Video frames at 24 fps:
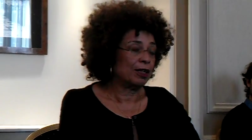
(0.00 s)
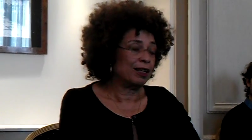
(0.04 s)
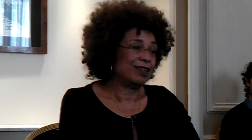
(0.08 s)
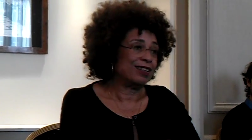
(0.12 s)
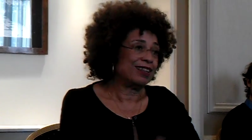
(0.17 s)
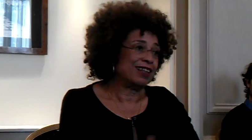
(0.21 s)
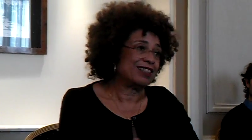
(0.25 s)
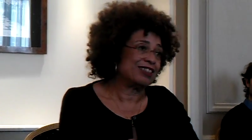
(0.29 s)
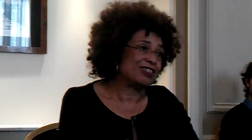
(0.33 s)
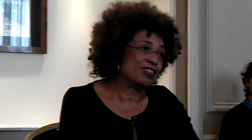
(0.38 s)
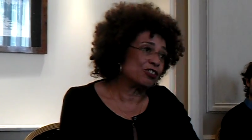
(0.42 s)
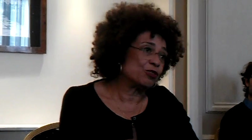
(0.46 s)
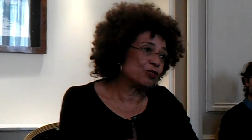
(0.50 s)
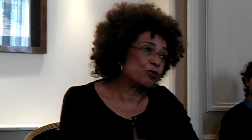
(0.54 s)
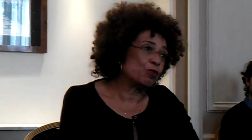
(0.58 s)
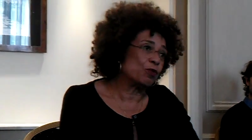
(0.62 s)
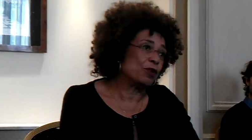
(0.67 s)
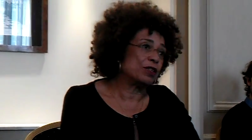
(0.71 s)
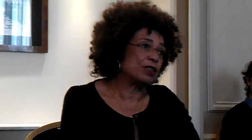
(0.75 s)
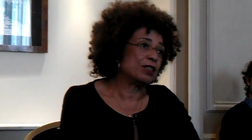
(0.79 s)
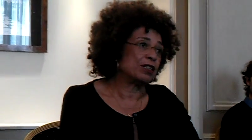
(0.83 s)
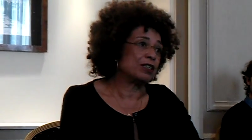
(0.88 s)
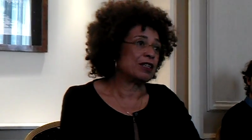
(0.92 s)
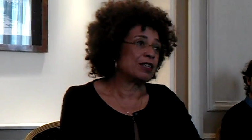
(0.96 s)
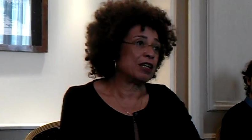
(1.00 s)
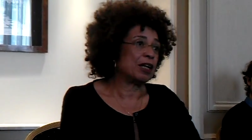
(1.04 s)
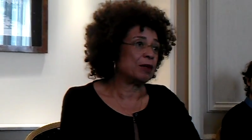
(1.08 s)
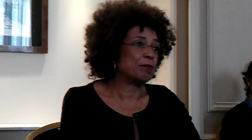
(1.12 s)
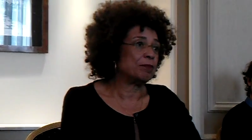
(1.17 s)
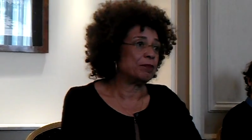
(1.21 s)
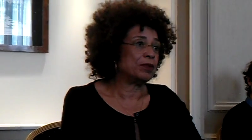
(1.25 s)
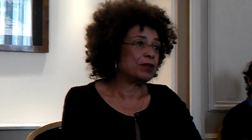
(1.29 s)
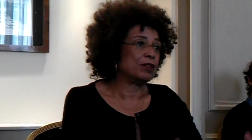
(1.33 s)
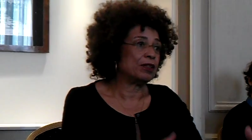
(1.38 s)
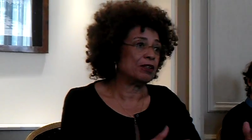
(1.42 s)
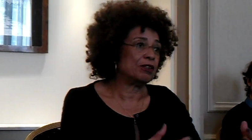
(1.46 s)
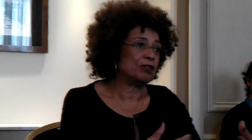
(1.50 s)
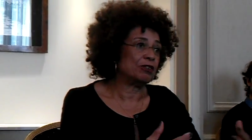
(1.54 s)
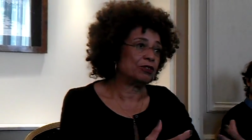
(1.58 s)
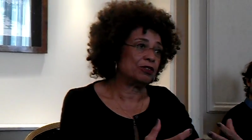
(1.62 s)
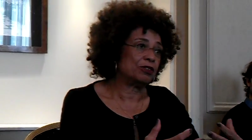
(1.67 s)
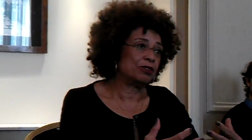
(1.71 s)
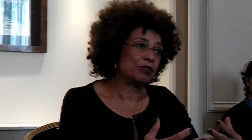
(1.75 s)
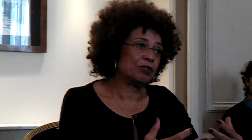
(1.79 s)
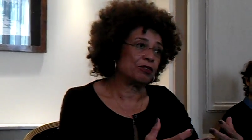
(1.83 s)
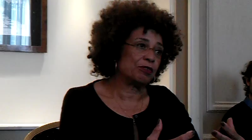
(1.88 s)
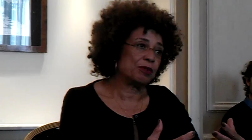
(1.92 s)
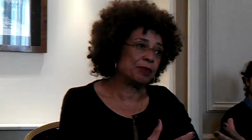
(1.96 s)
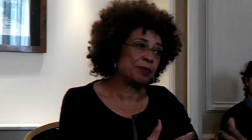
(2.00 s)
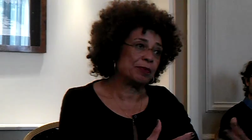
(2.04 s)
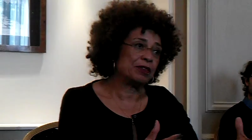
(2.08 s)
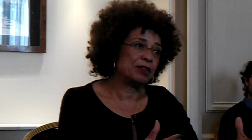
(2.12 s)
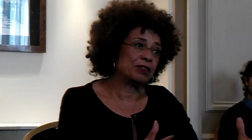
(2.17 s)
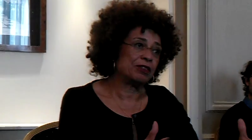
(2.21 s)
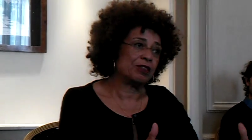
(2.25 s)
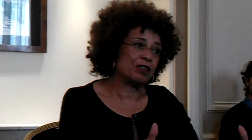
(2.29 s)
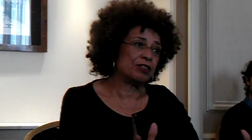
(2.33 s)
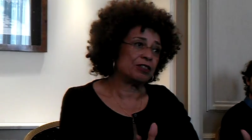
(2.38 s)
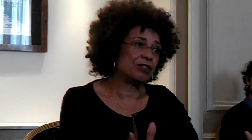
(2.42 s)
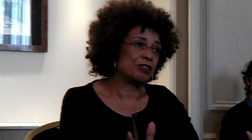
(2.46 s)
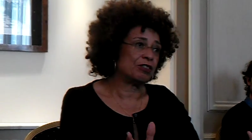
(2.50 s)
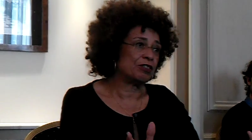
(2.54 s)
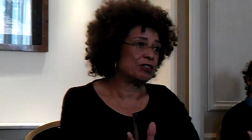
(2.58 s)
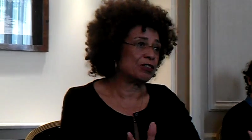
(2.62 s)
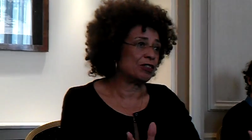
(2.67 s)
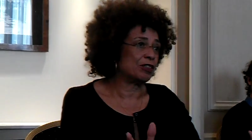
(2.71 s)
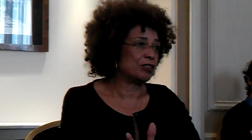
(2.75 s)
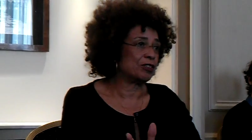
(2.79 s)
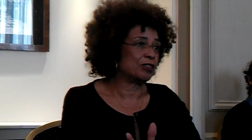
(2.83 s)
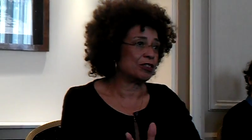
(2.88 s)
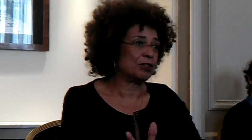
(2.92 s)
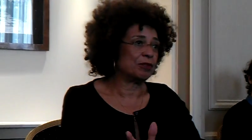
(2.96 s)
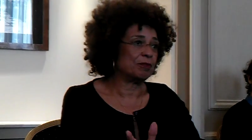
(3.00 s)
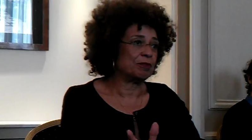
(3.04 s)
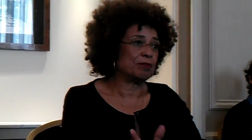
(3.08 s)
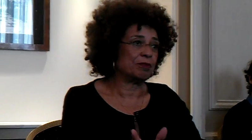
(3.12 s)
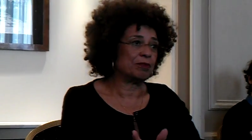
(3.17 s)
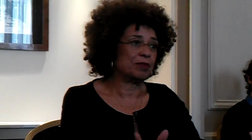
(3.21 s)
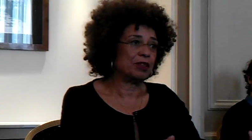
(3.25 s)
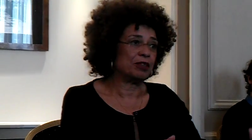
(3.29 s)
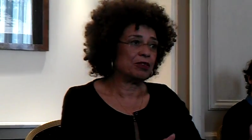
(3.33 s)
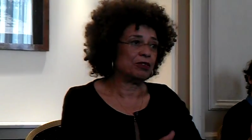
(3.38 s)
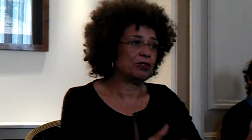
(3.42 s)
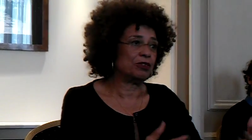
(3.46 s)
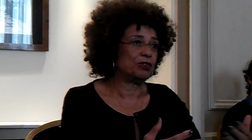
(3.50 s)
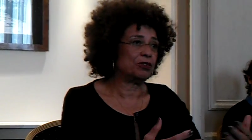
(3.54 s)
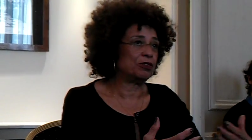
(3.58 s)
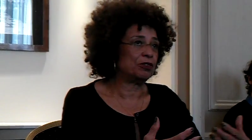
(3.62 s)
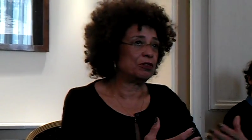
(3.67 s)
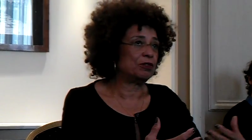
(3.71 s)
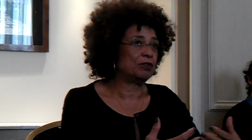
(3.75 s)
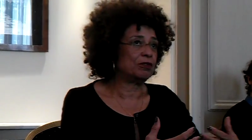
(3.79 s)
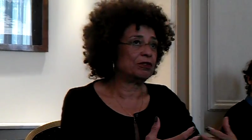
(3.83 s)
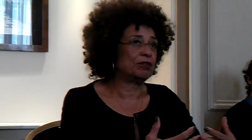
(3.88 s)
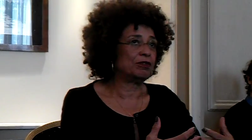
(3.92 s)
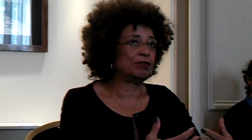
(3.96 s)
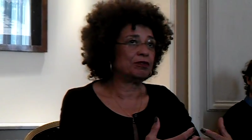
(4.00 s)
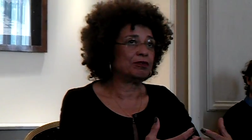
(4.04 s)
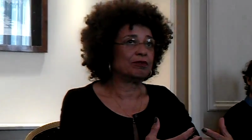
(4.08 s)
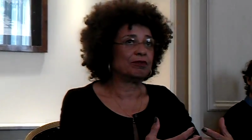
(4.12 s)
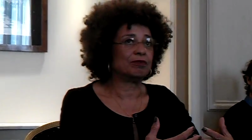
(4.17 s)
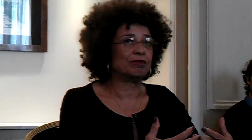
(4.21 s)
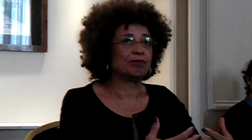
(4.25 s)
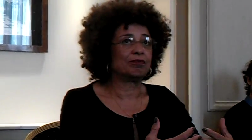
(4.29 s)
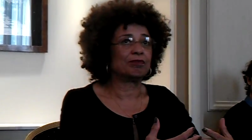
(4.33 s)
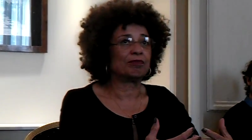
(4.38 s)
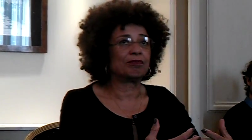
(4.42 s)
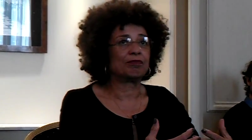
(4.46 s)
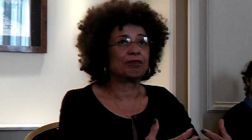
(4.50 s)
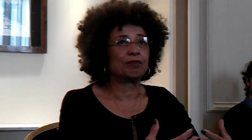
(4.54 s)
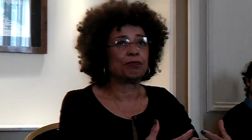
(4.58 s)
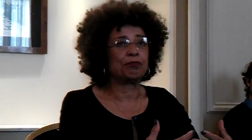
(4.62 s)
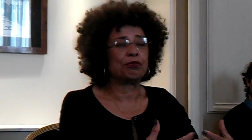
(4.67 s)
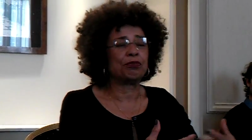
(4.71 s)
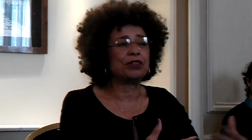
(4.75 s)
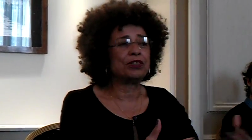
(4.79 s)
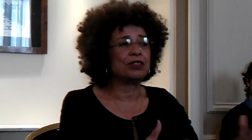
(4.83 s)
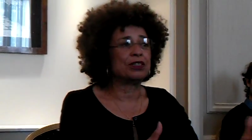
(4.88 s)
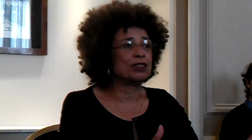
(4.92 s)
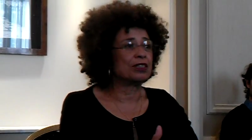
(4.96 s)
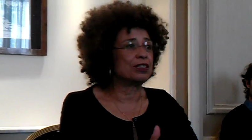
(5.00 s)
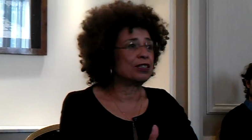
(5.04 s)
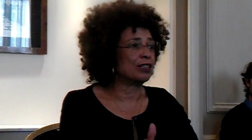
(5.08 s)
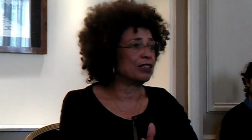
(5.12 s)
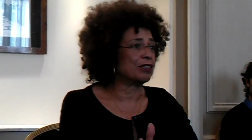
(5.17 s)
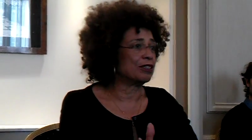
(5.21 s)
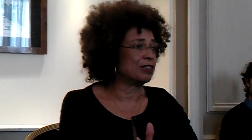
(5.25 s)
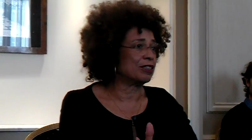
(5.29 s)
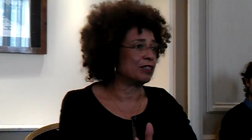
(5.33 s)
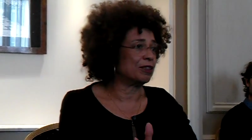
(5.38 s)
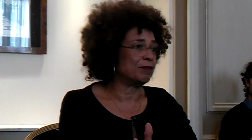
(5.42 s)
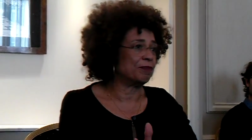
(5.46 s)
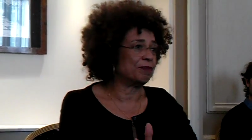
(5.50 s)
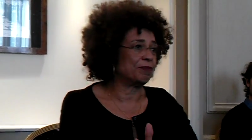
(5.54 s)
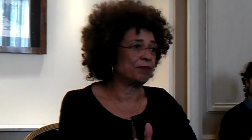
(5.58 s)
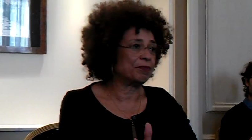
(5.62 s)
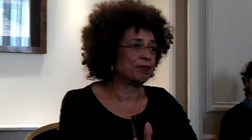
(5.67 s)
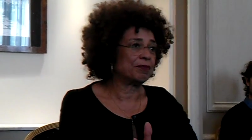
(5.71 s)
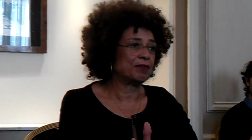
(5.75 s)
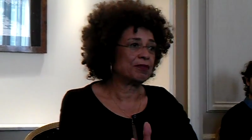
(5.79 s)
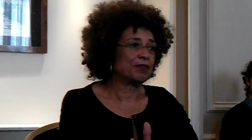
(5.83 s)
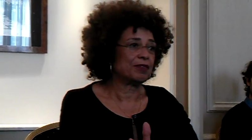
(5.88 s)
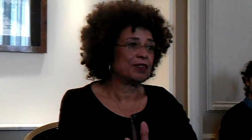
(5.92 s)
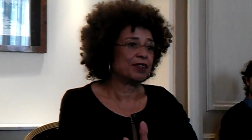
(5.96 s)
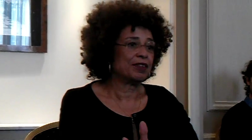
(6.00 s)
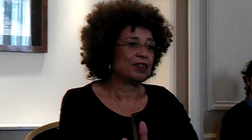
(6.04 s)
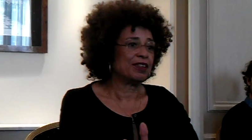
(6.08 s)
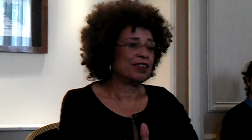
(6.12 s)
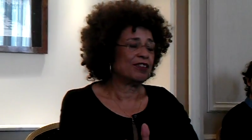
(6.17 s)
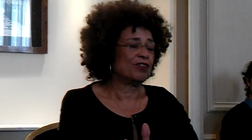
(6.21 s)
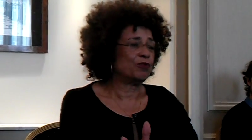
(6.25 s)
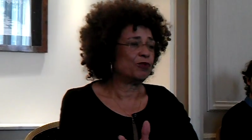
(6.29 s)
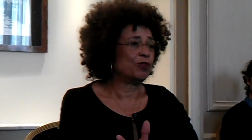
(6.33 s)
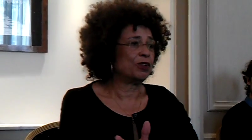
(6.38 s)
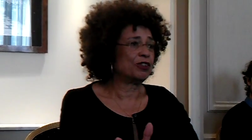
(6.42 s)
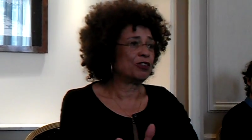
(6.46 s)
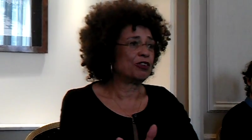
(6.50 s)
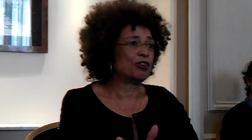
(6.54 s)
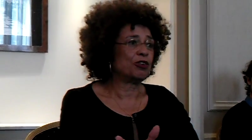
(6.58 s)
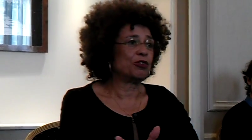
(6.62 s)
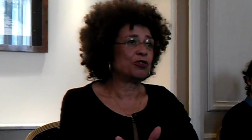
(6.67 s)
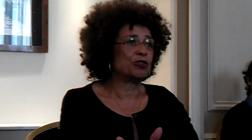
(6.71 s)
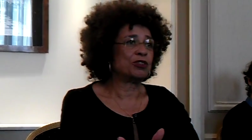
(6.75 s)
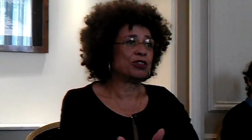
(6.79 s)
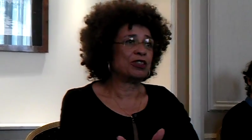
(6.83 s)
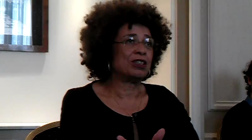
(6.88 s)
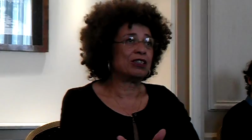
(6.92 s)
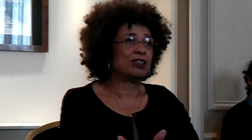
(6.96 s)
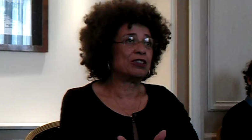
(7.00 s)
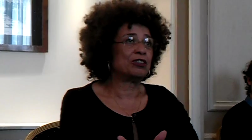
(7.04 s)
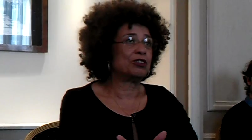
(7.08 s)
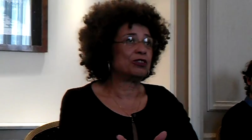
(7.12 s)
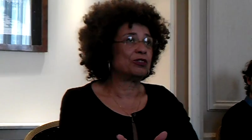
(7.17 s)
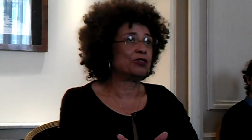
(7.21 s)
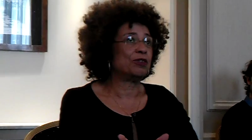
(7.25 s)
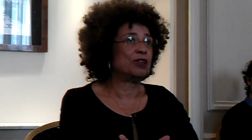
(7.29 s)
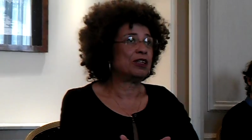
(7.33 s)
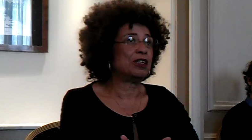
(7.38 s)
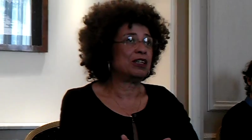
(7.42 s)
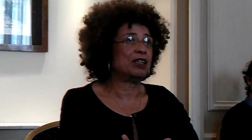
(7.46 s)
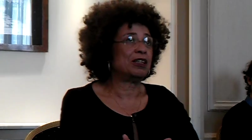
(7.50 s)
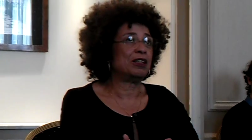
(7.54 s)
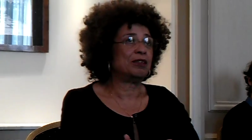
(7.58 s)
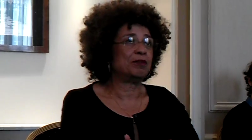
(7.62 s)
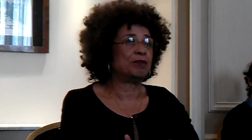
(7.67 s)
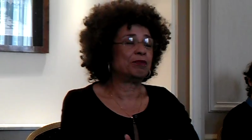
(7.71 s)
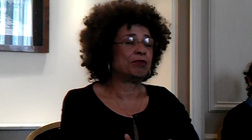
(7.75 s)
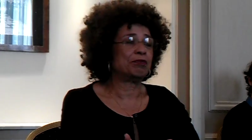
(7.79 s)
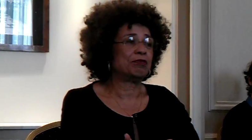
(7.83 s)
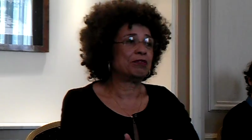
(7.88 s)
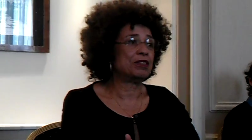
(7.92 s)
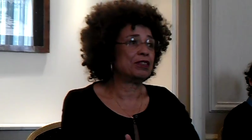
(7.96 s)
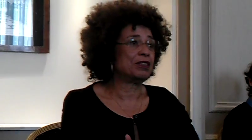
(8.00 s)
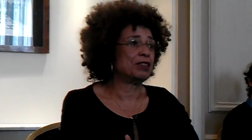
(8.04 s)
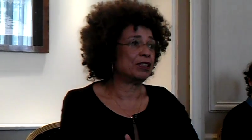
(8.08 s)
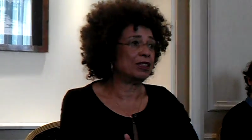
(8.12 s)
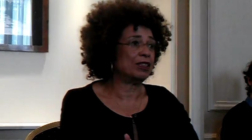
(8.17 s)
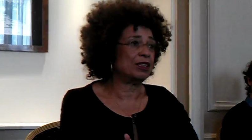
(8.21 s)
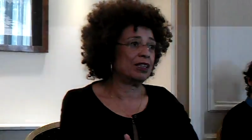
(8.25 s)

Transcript: And that's just one example. The whole criminal justice system, the whole prison system. If one goes into any prison